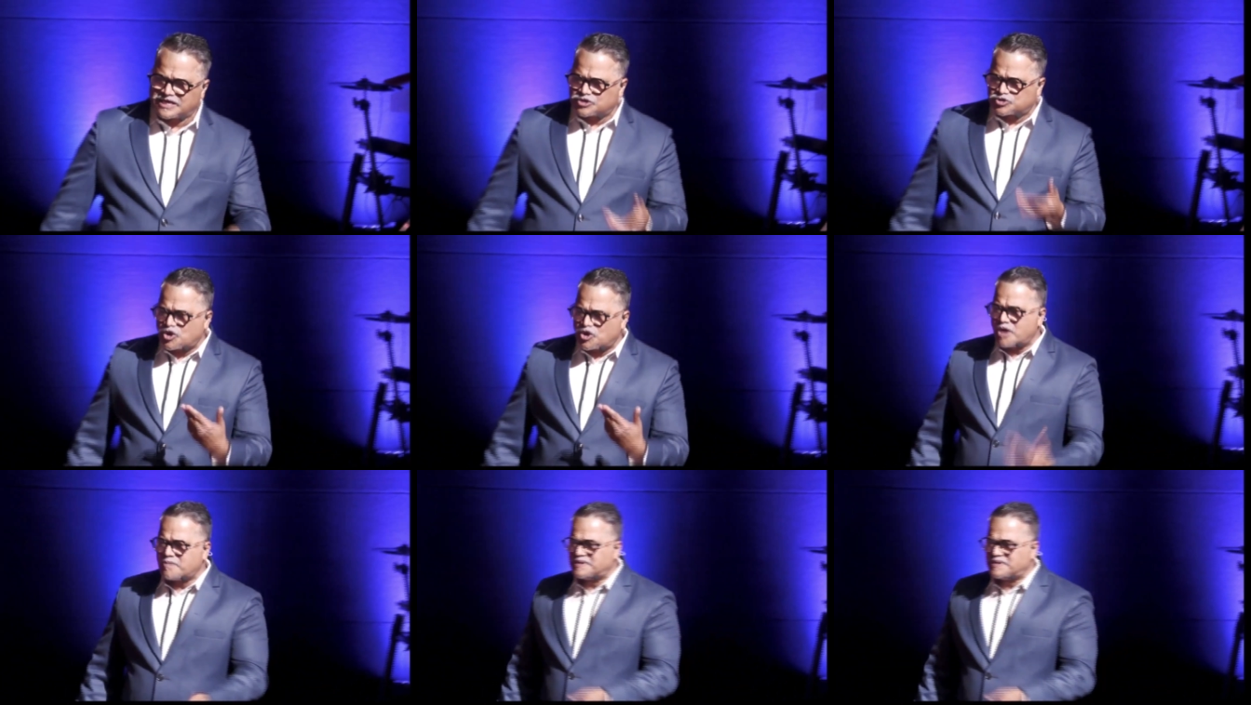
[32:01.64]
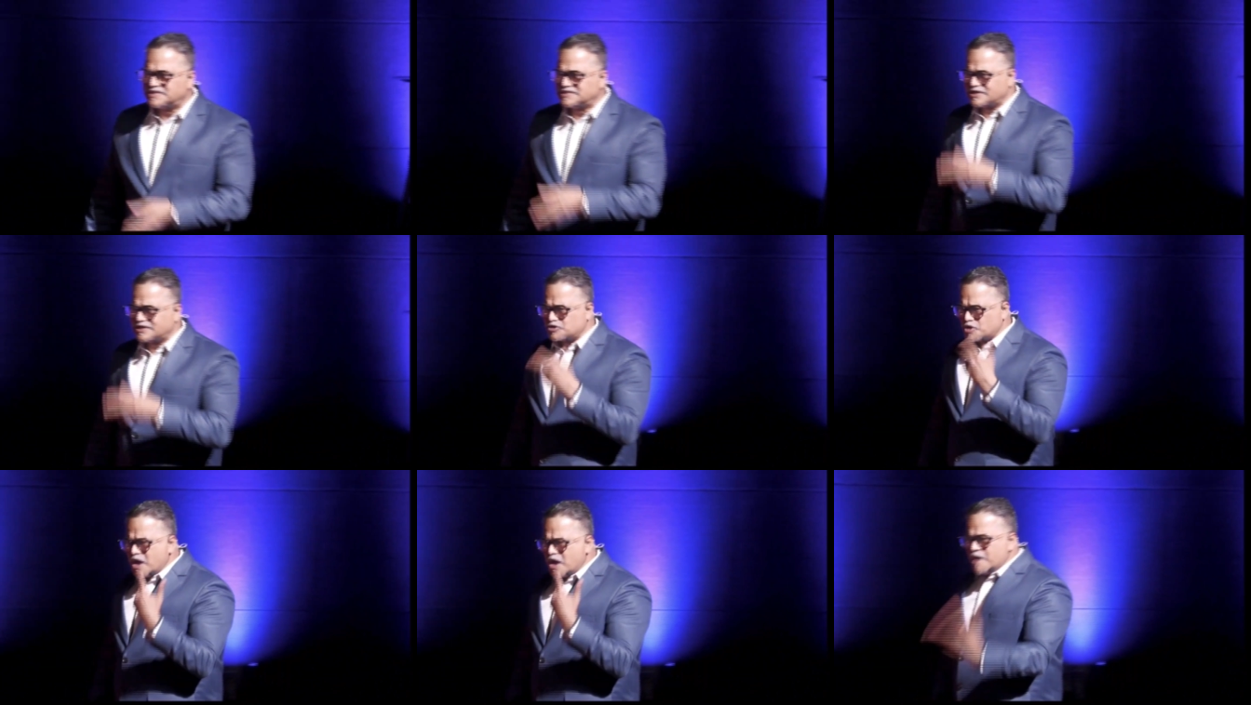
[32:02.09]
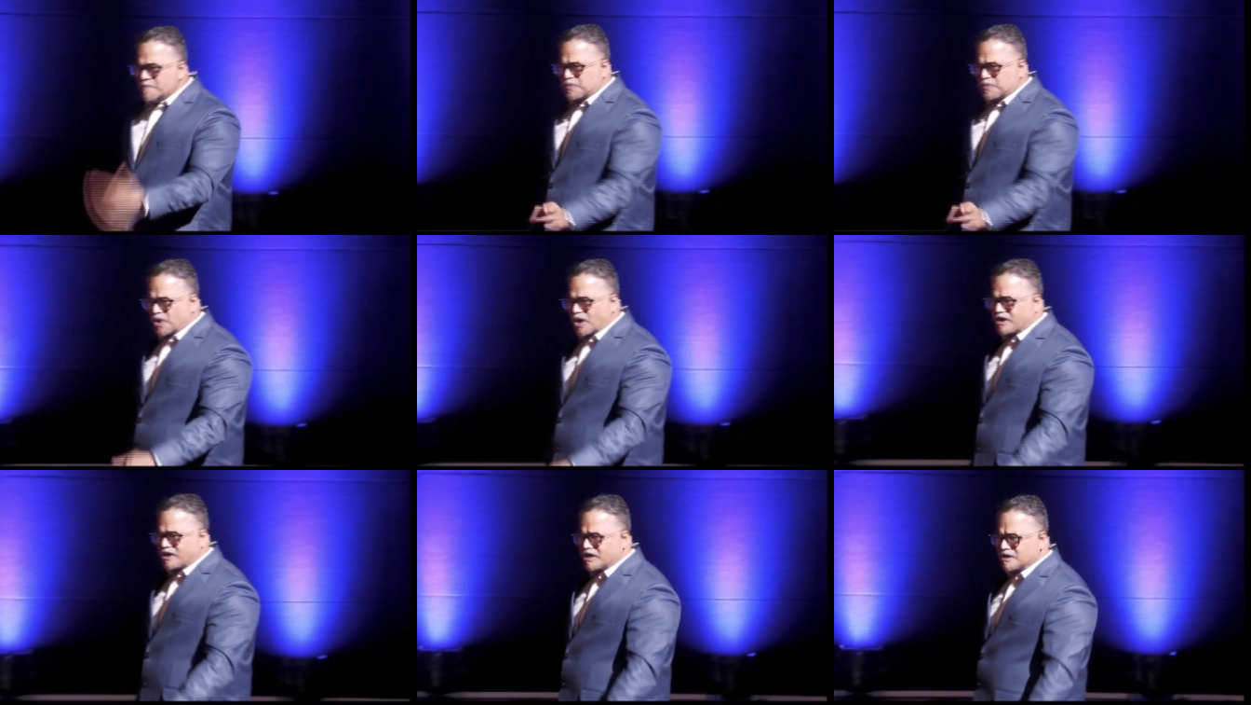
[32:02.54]
and robbers and
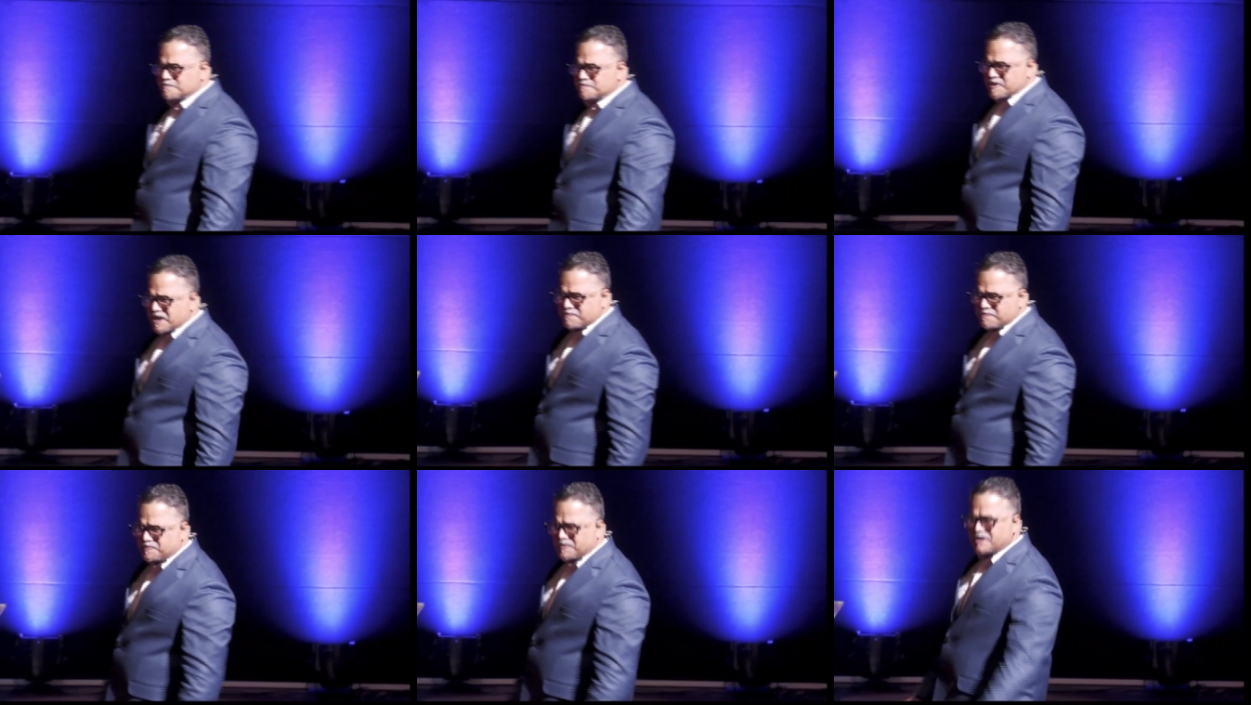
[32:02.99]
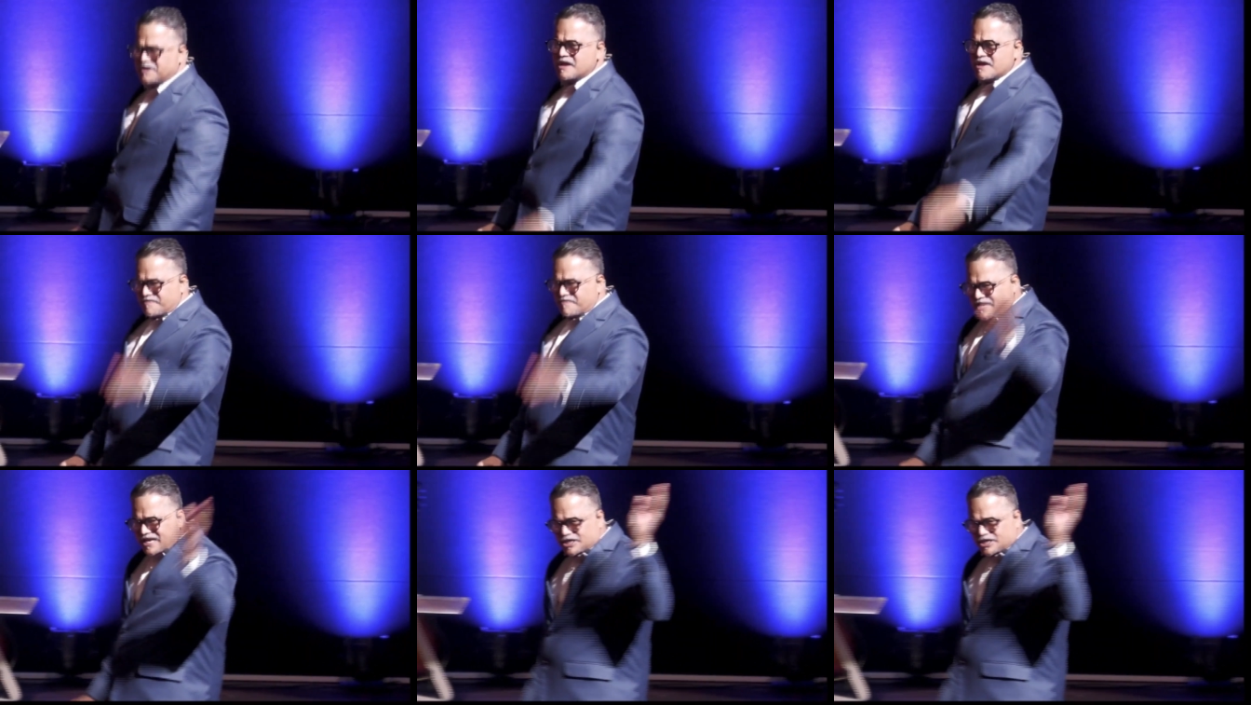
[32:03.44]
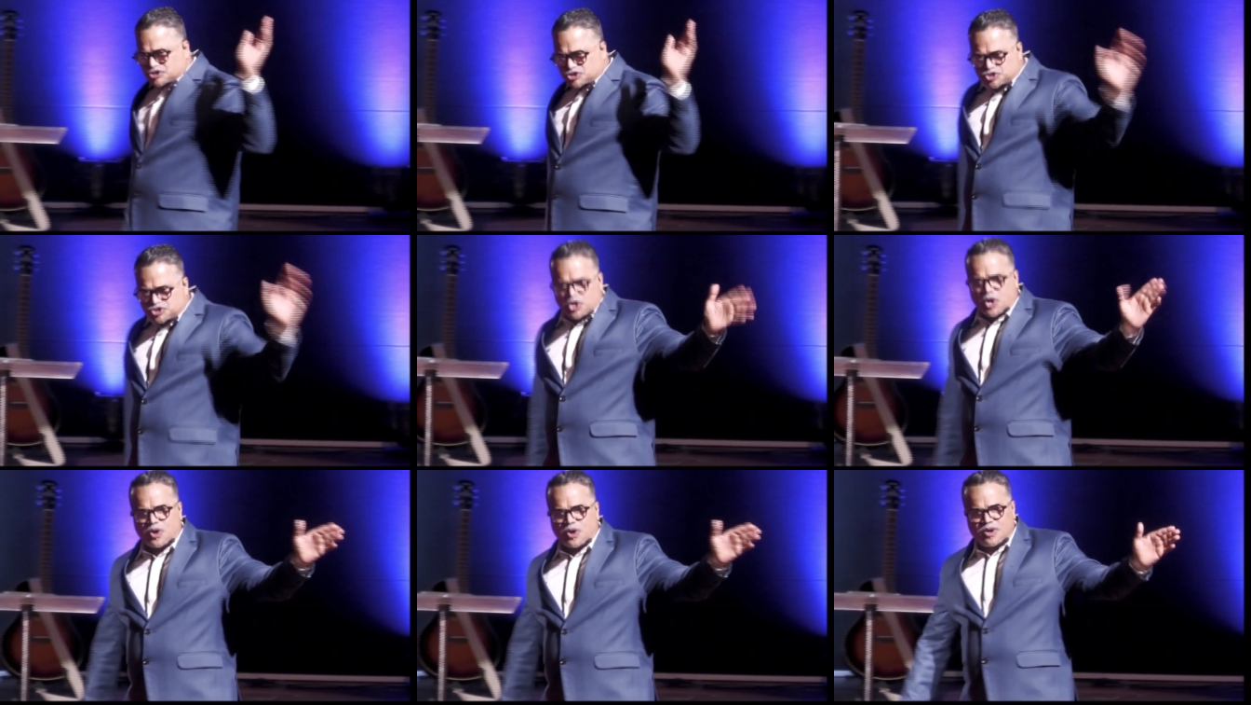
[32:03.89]
broken people. Whereas
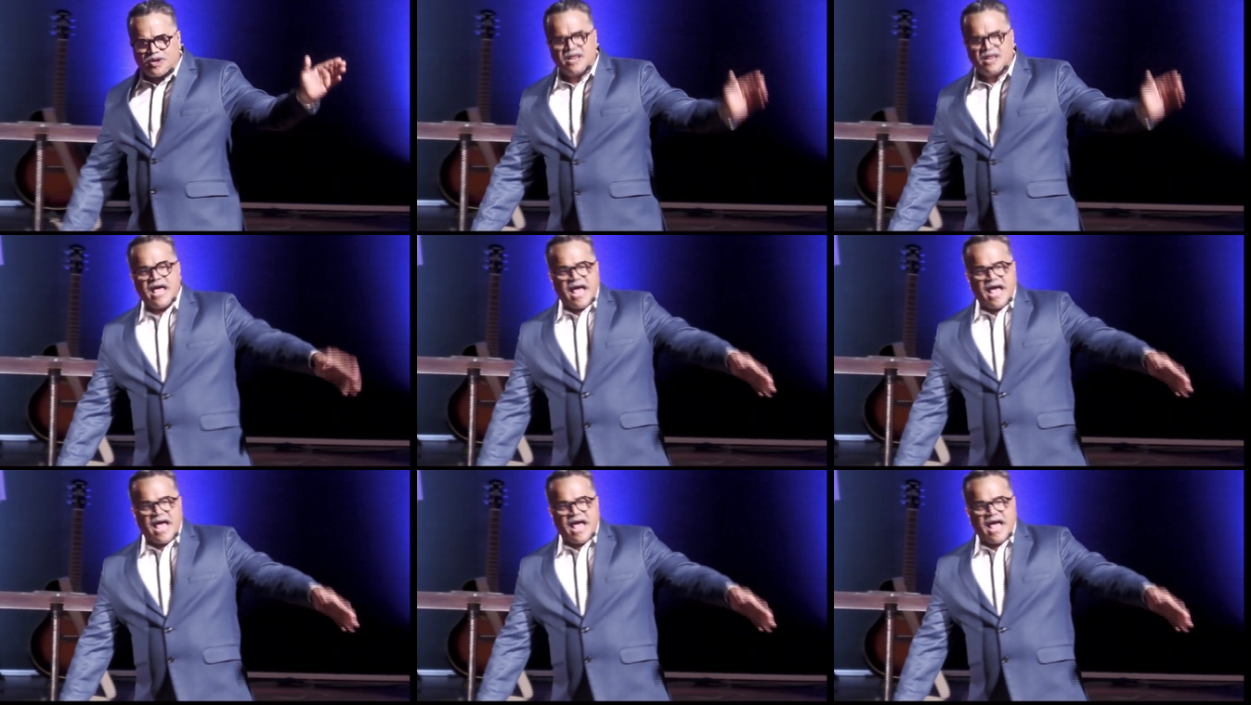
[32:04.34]
Saul